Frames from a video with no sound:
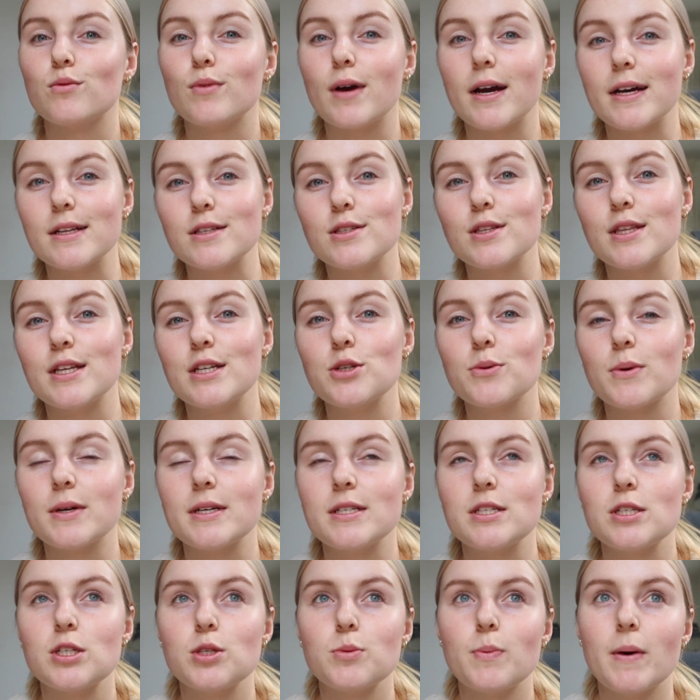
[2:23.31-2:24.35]
right, so then do I
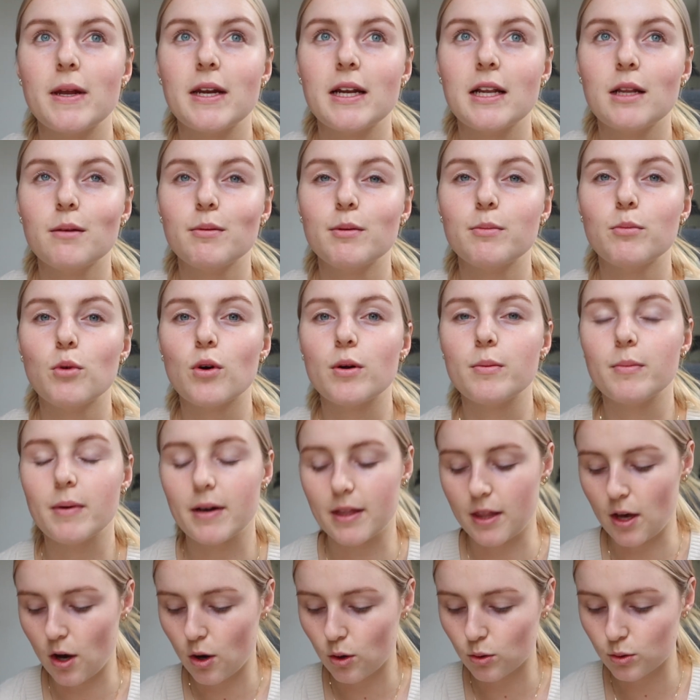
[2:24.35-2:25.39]
just spend a little bit more and
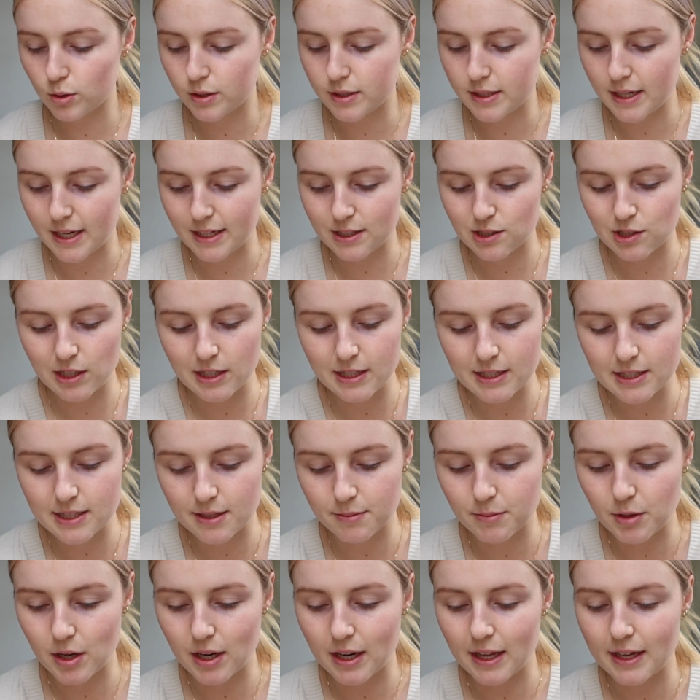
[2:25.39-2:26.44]
buy the whole set, so at least
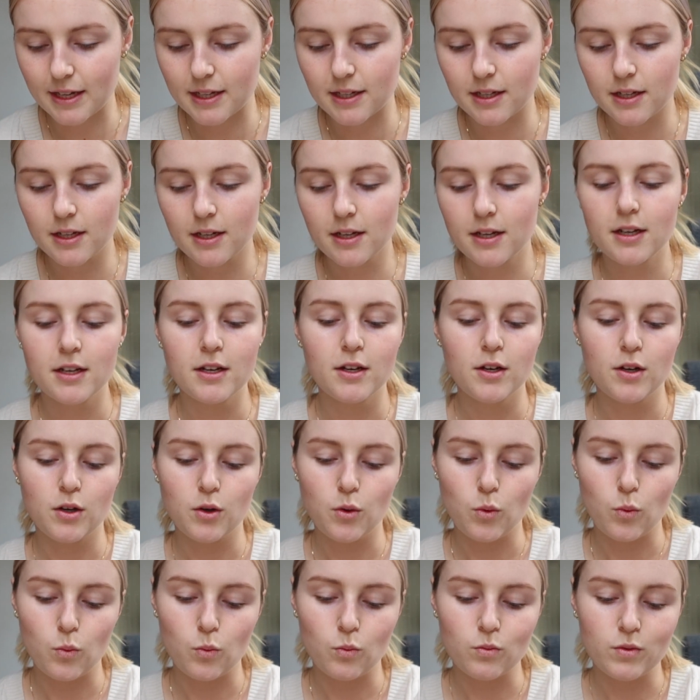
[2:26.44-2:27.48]
I'm
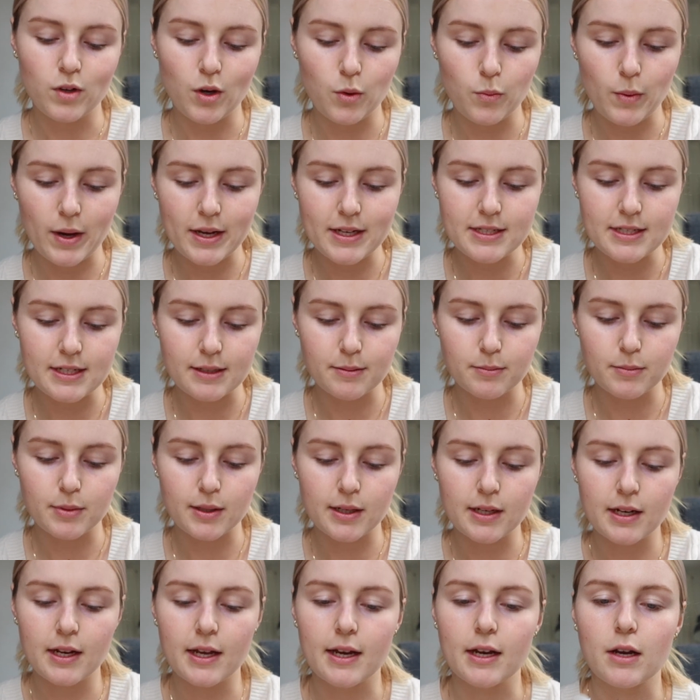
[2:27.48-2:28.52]
not wasting,
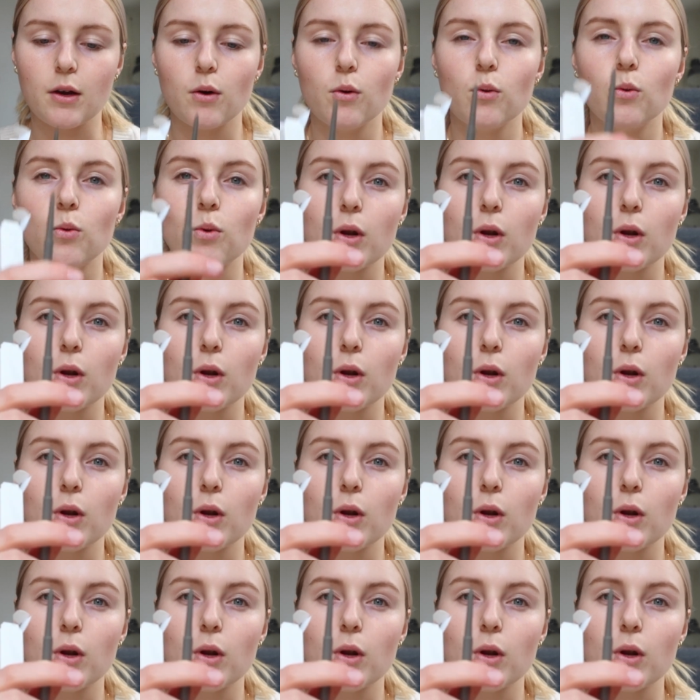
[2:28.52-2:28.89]
but oh,